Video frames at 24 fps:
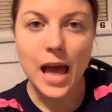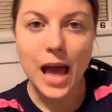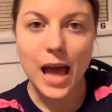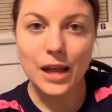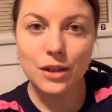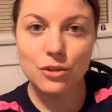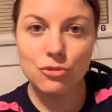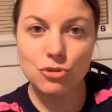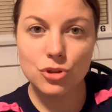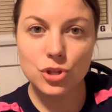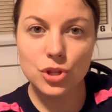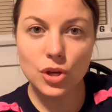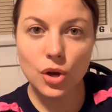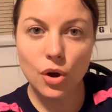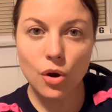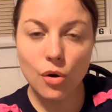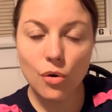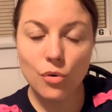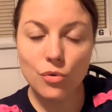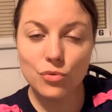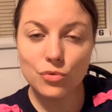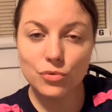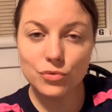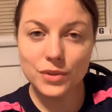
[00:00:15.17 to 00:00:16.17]
And
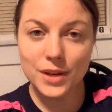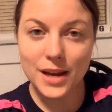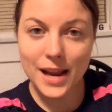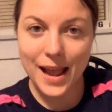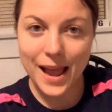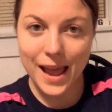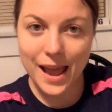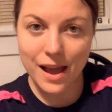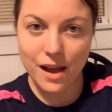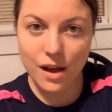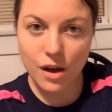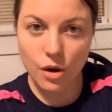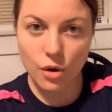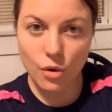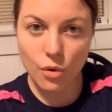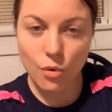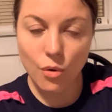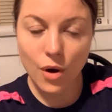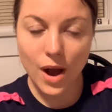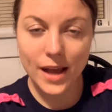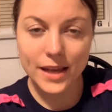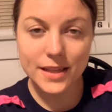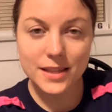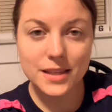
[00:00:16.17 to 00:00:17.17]
so
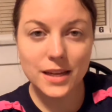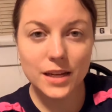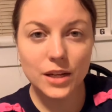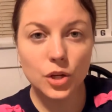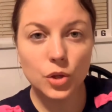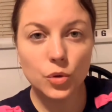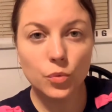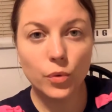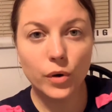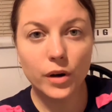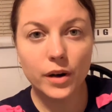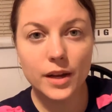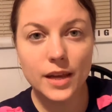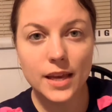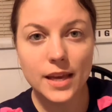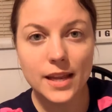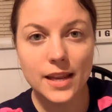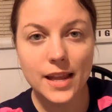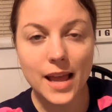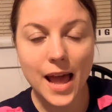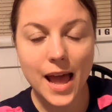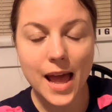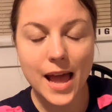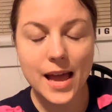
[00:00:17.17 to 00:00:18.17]
now I started
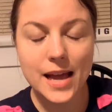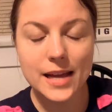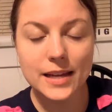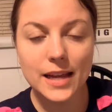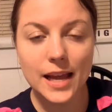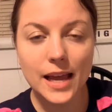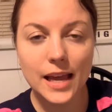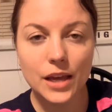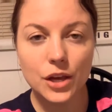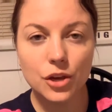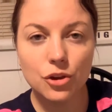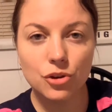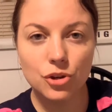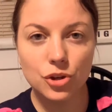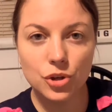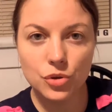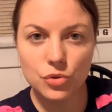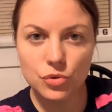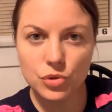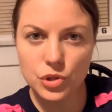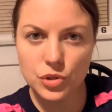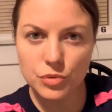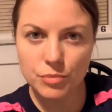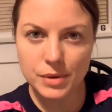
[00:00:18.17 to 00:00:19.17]
working at a
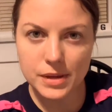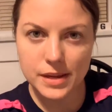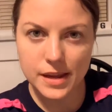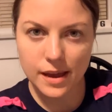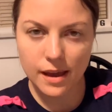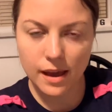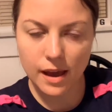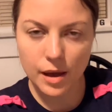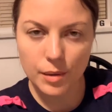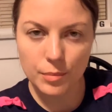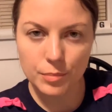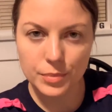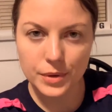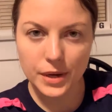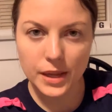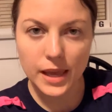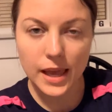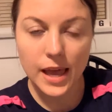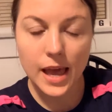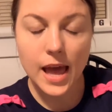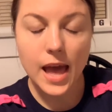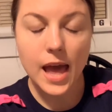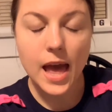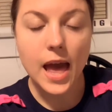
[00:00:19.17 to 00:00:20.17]
huge media
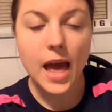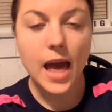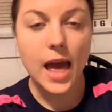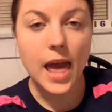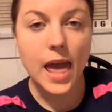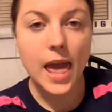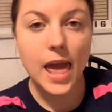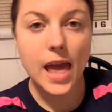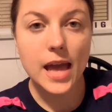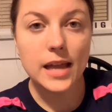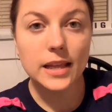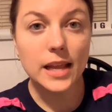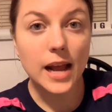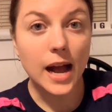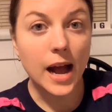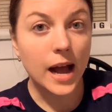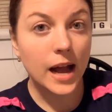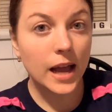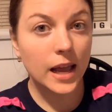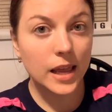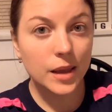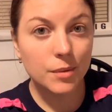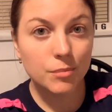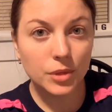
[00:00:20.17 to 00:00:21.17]
company, and
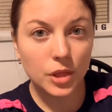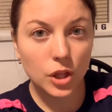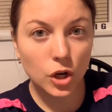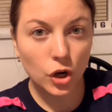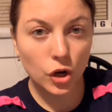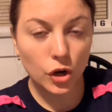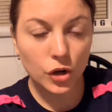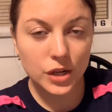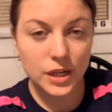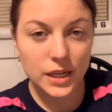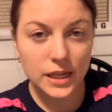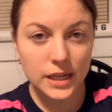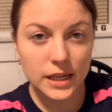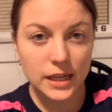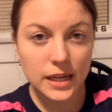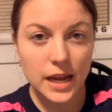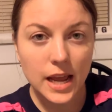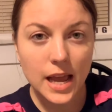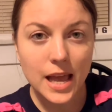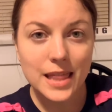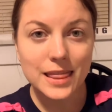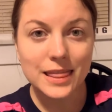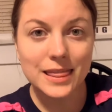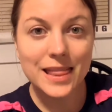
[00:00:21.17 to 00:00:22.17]
I am learning
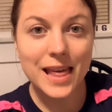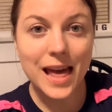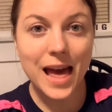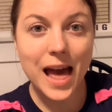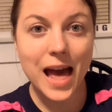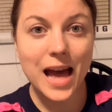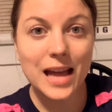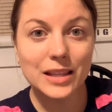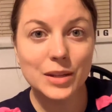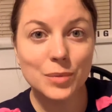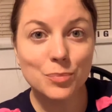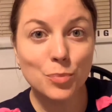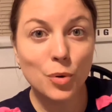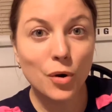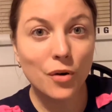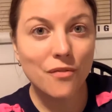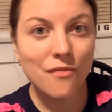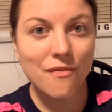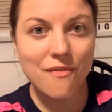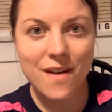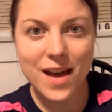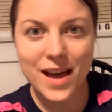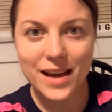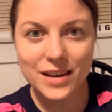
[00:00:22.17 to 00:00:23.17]
that
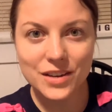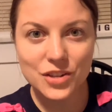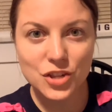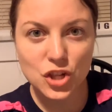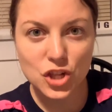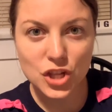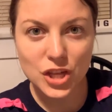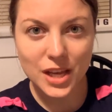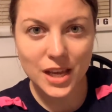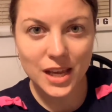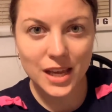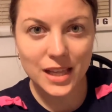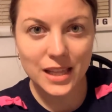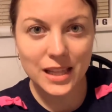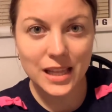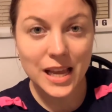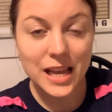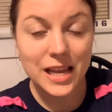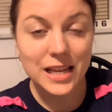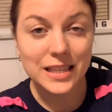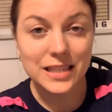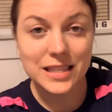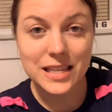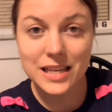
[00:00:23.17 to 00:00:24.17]
perfection
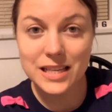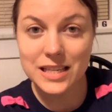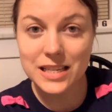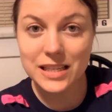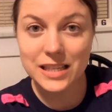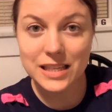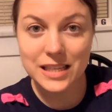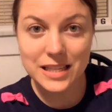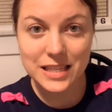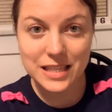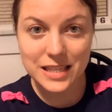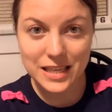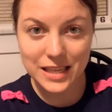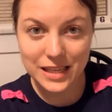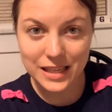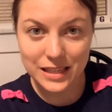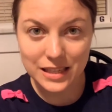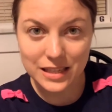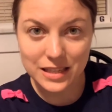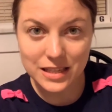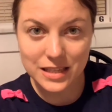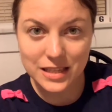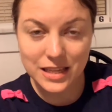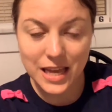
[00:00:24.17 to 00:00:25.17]
doesn't
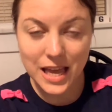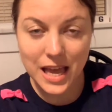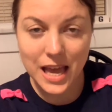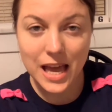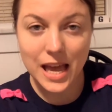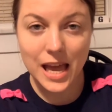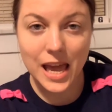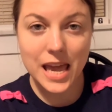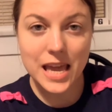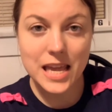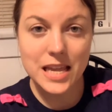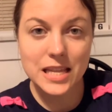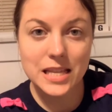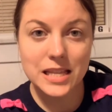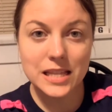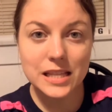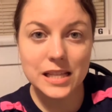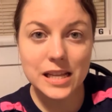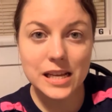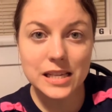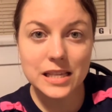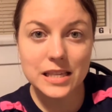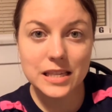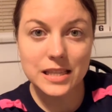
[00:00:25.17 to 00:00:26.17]
exist. It
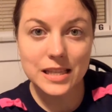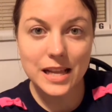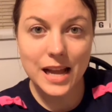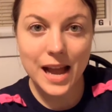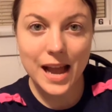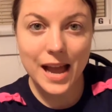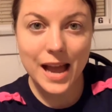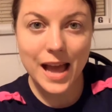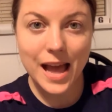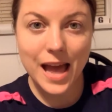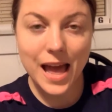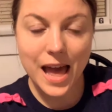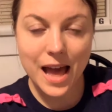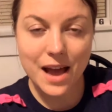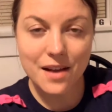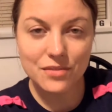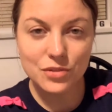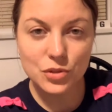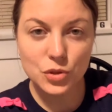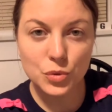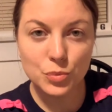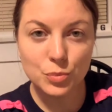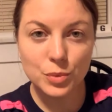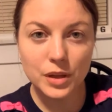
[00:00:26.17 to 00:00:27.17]
does not
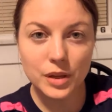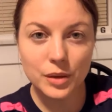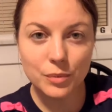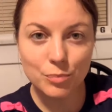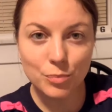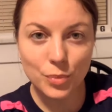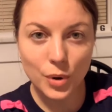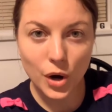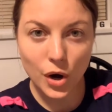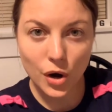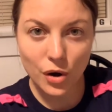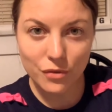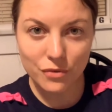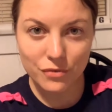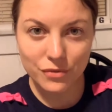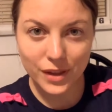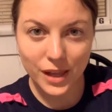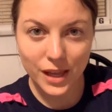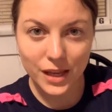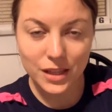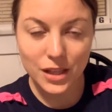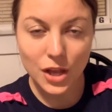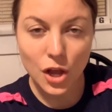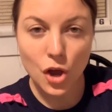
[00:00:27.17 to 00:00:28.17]
have to be
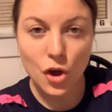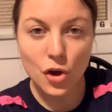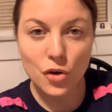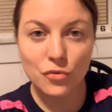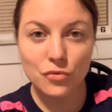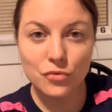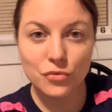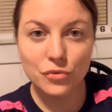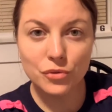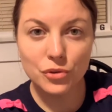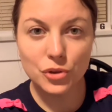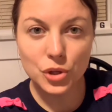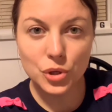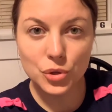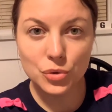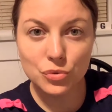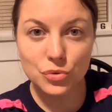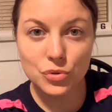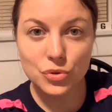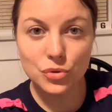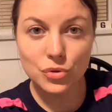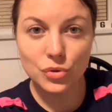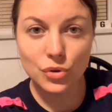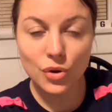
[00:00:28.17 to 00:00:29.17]
perfect for you
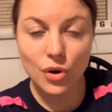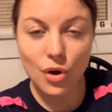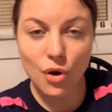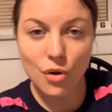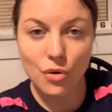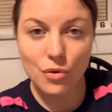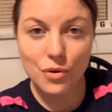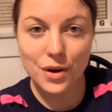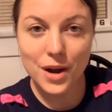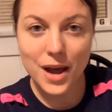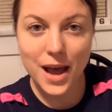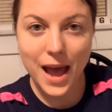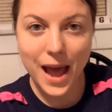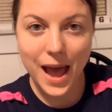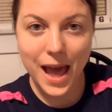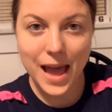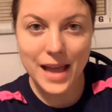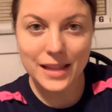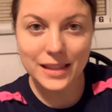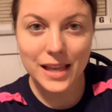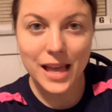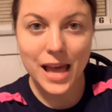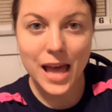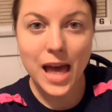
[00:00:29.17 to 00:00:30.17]
to go
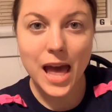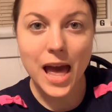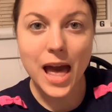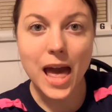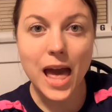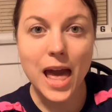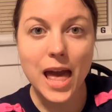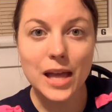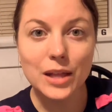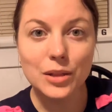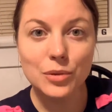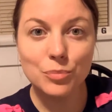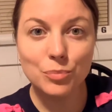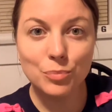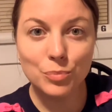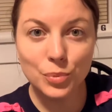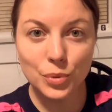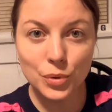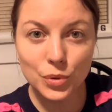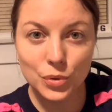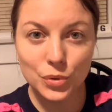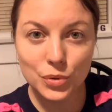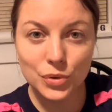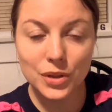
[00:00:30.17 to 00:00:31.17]
ahead and
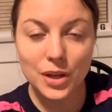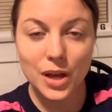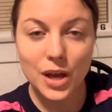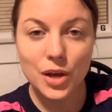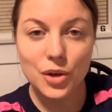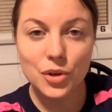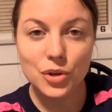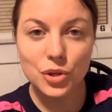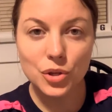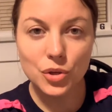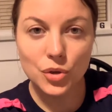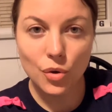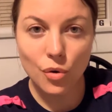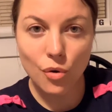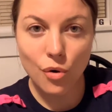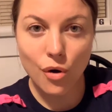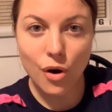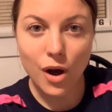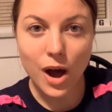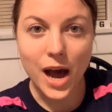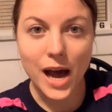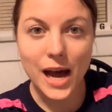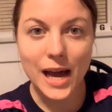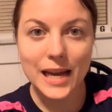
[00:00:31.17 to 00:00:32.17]
put
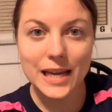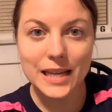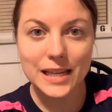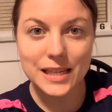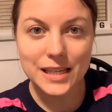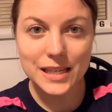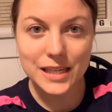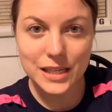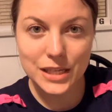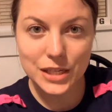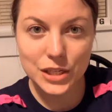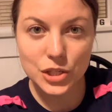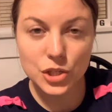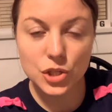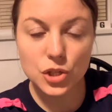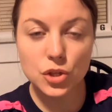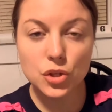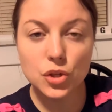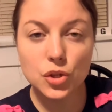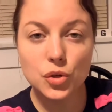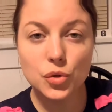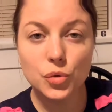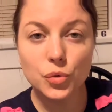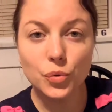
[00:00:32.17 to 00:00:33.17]
your ideas
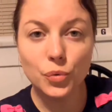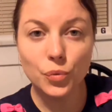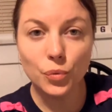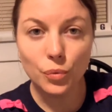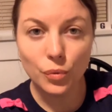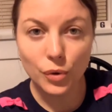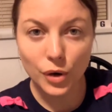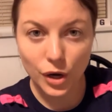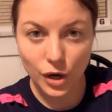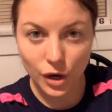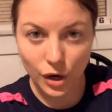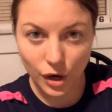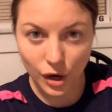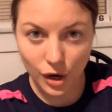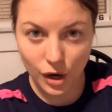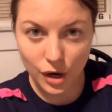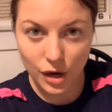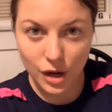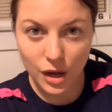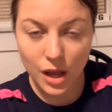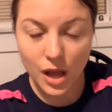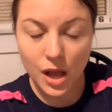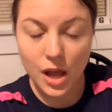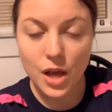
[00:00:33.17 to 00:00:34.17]
to work.
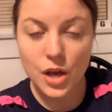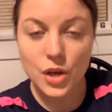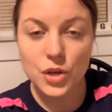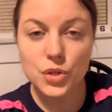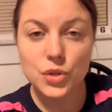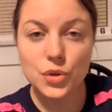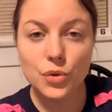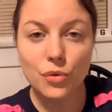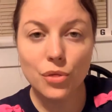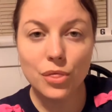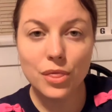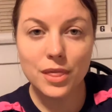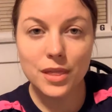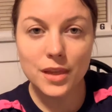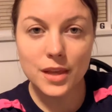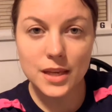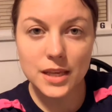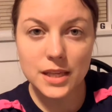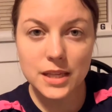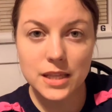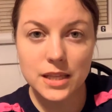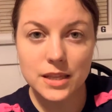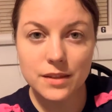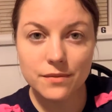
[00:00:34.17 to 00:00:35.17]
So
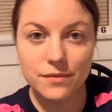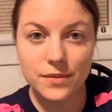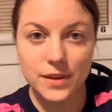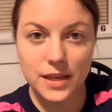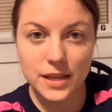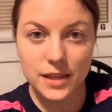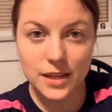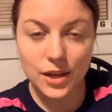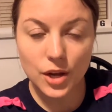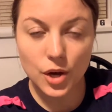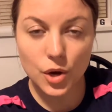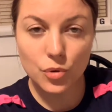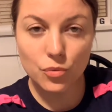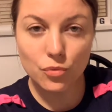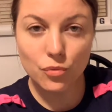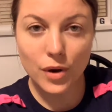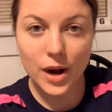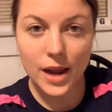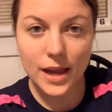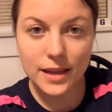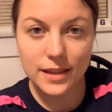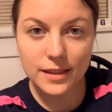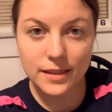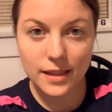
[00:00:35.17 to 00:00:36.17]
this video
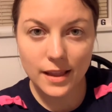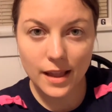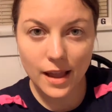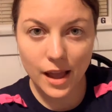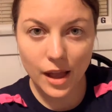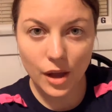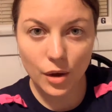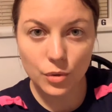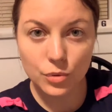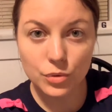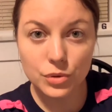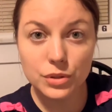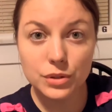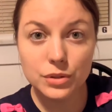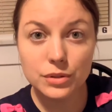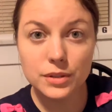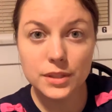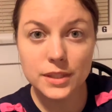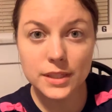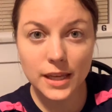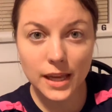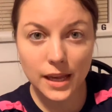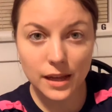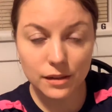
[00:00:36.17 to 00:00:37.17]
right now to
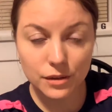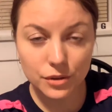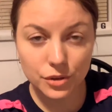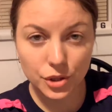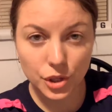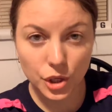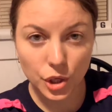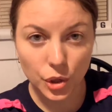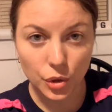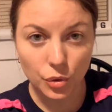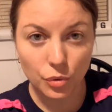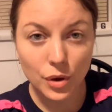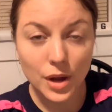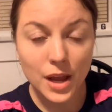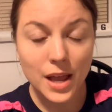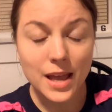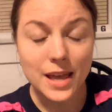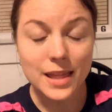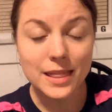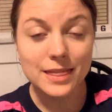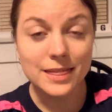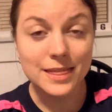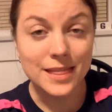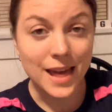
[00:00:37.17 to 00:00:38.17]
tell you
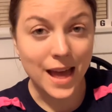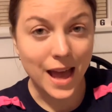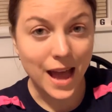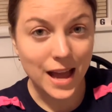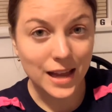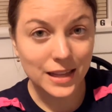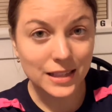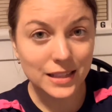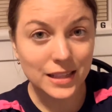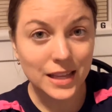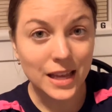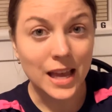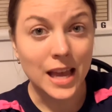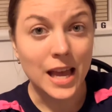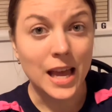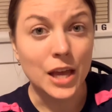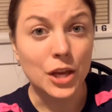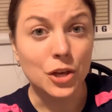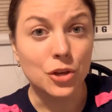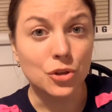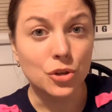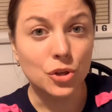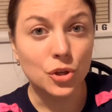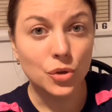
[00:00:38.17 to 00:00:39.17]
that
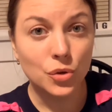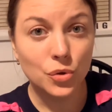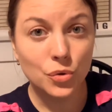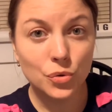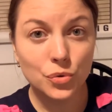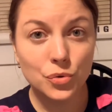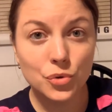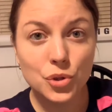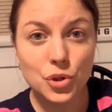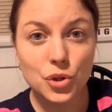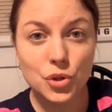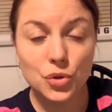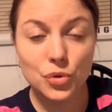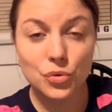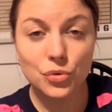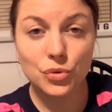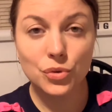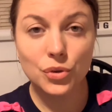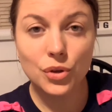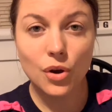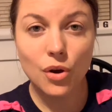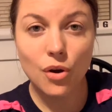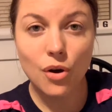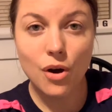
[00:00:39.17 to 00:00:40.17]
you
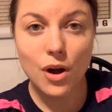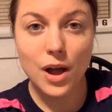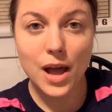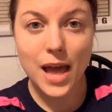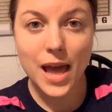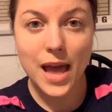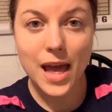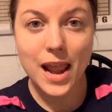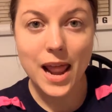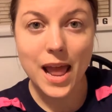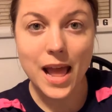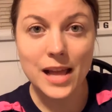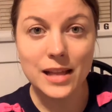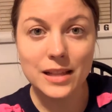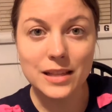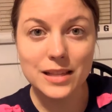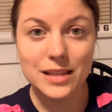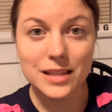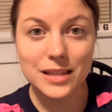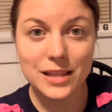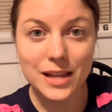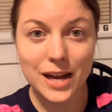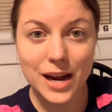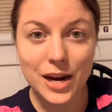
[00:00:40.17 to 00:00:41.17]
should go ahead and
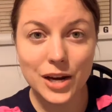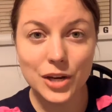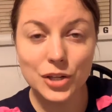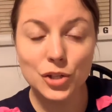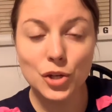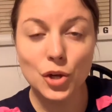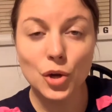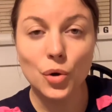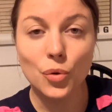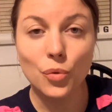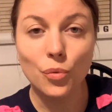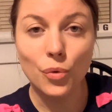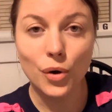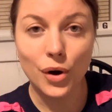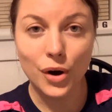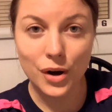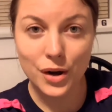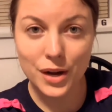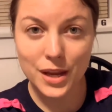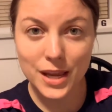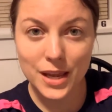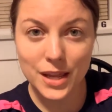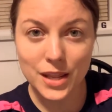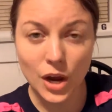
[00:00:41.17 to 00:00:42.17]
start
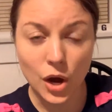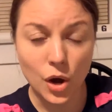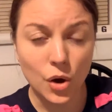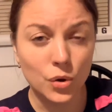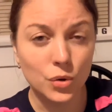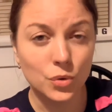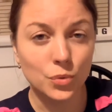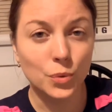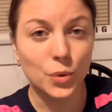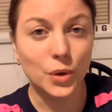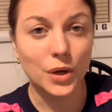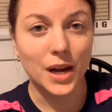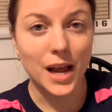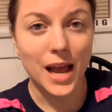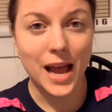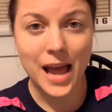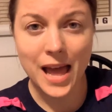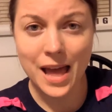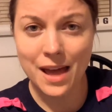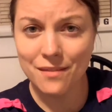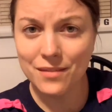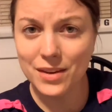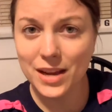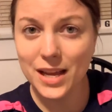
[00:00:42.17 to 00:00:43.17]
working on
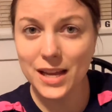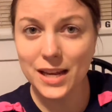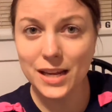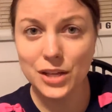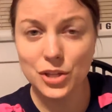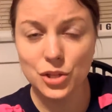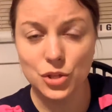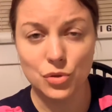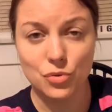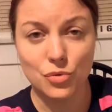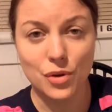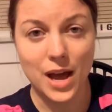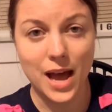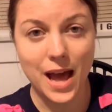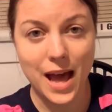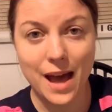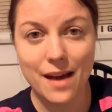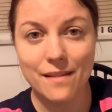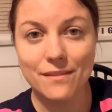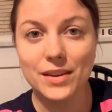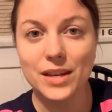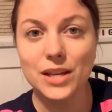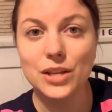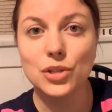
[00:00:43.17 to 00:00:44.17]
whatever it is you
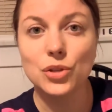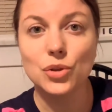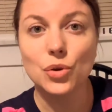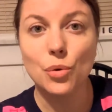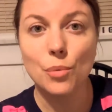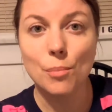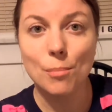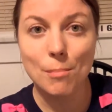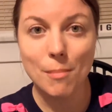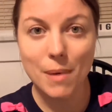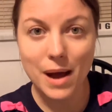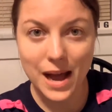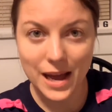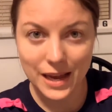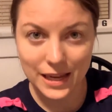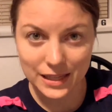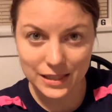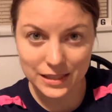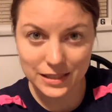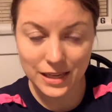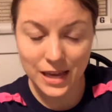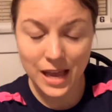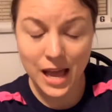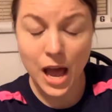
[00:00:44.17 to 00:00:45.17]
have in your
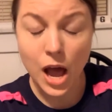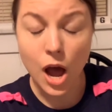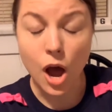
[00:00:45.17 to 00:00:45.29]
mind,